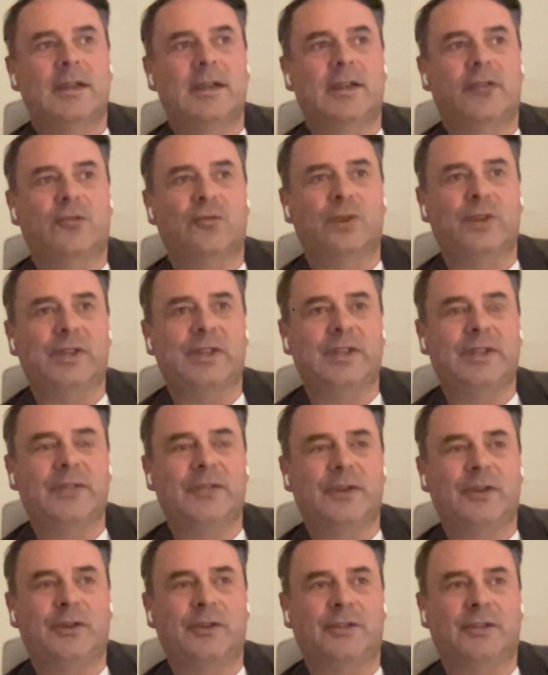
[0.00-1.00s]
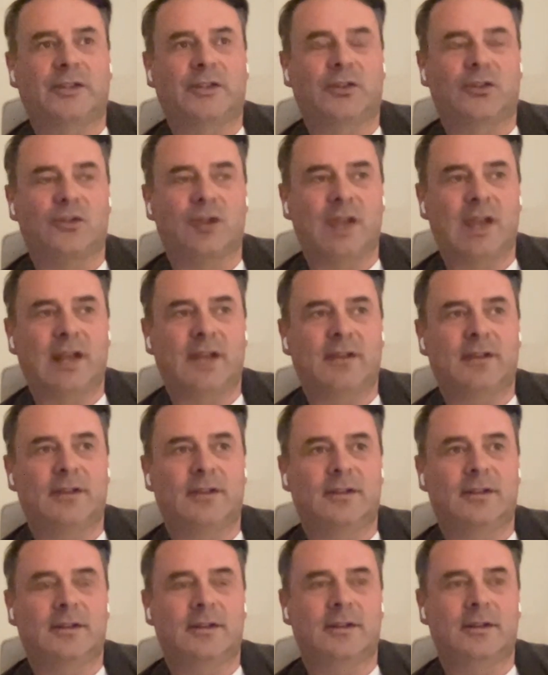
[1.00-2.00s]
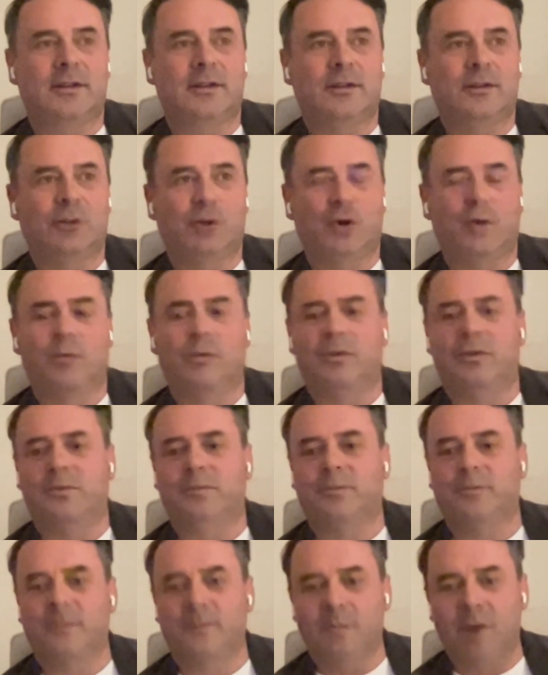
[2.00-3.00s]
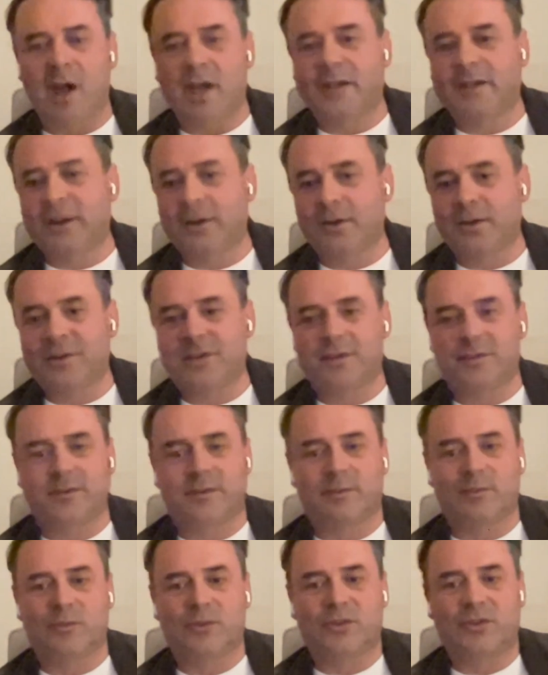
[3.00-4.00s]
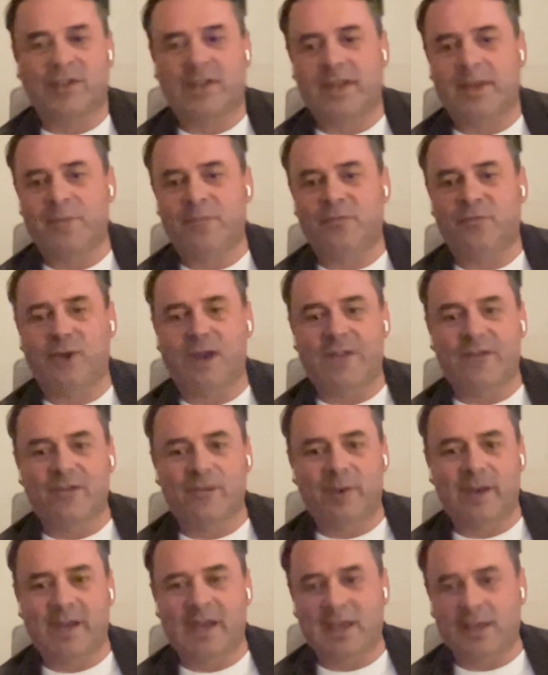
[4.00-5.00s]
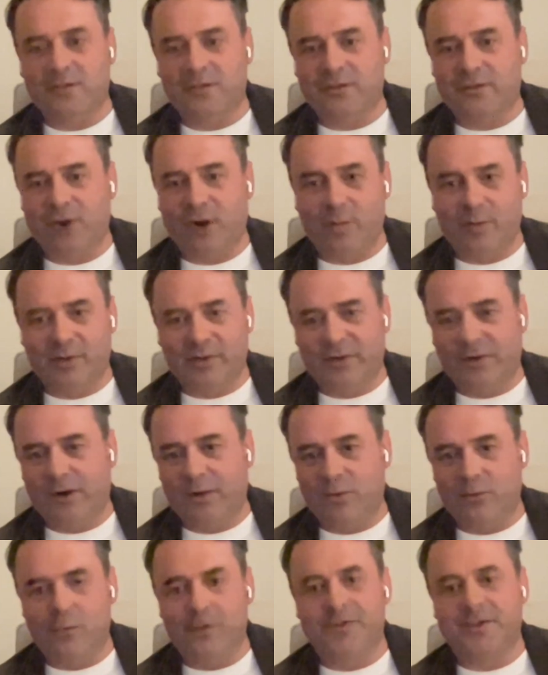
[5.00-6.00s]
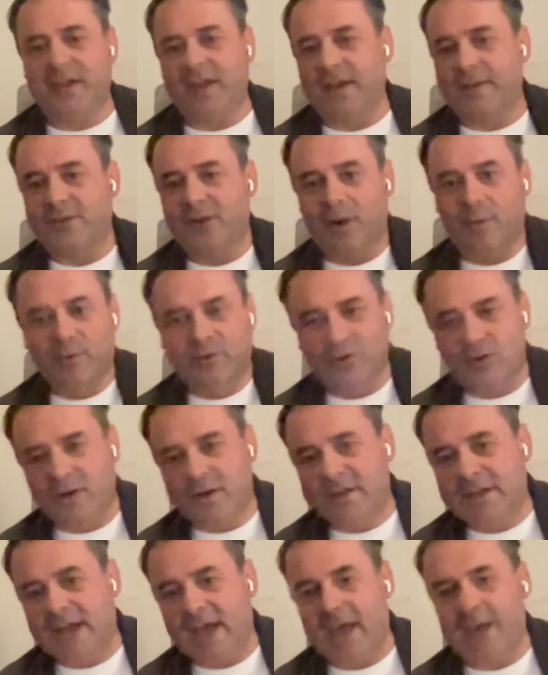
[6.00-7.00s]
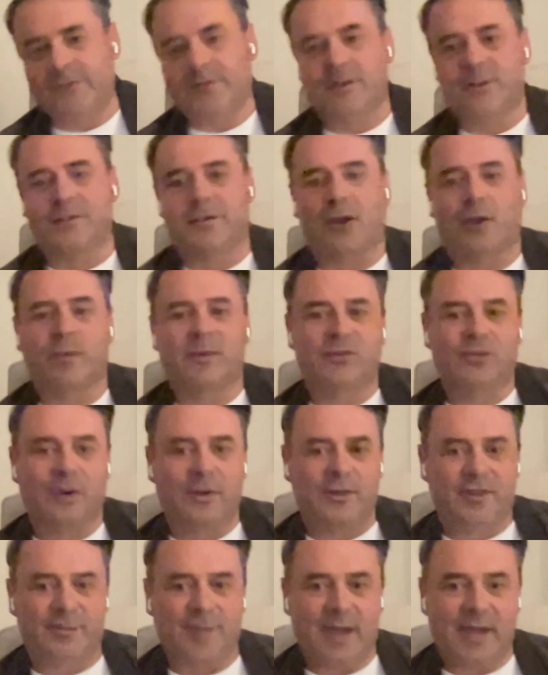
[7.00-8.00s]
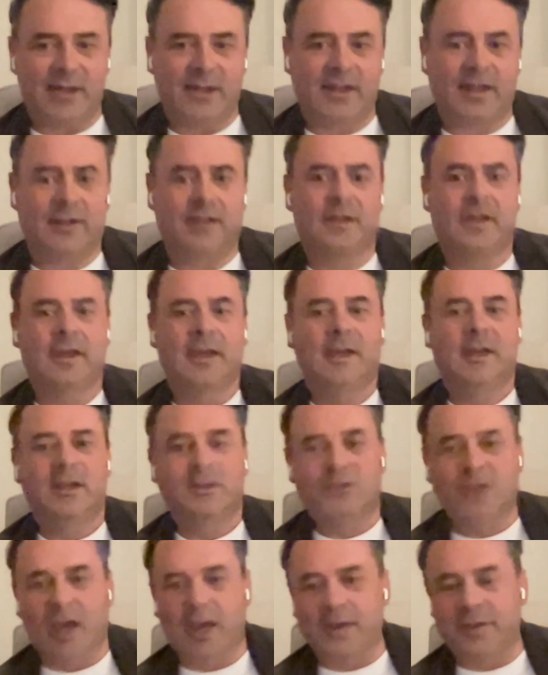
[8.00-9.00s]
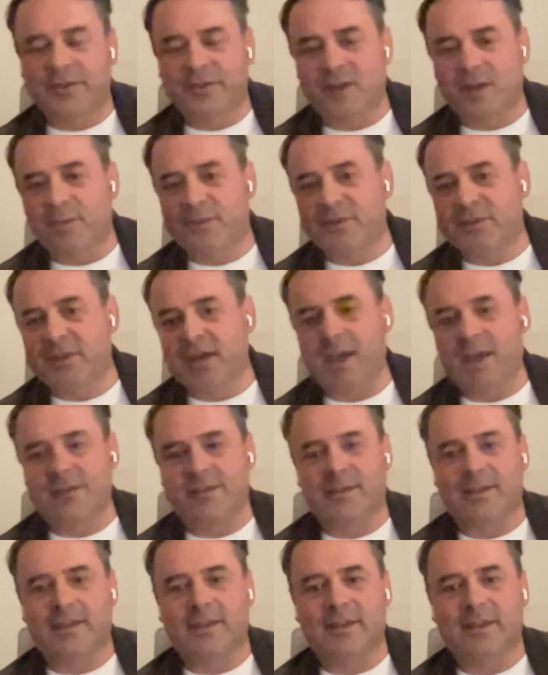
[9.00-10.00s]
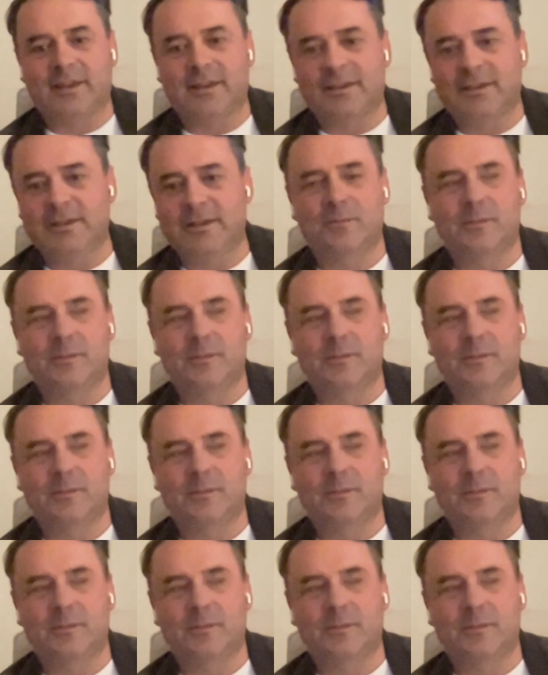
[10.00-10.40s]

It's really difficult to create global monetary system regimes when everybody has these arbitrary rule sets, arbitrary taxes, arbitrary spending, China subsidizing